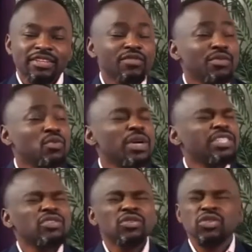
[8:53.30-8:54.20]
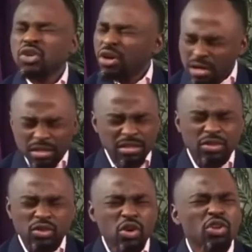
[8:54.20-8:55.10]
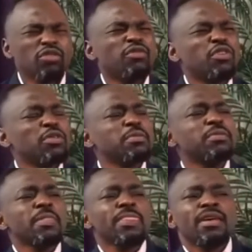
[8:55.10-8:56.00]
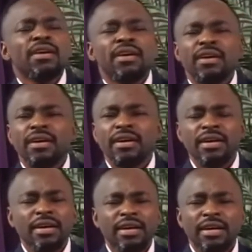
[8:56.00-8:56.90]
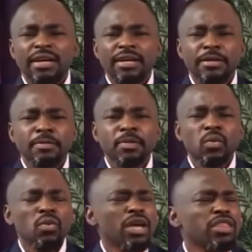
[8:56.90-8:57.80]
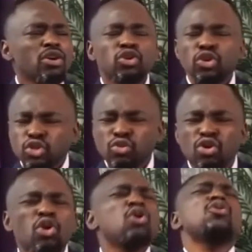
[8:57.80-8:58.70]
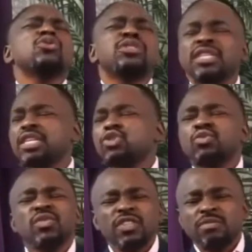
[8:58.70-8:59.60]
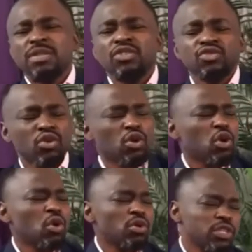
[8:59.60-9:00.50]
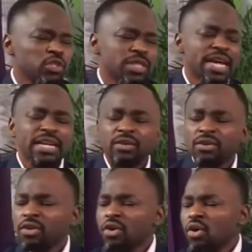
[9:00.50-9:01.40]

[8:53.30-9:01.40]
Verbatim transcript: You've been waiting on God to confirm uh, uh, uh, uh whether or not you are called into this ministry or called into that, or,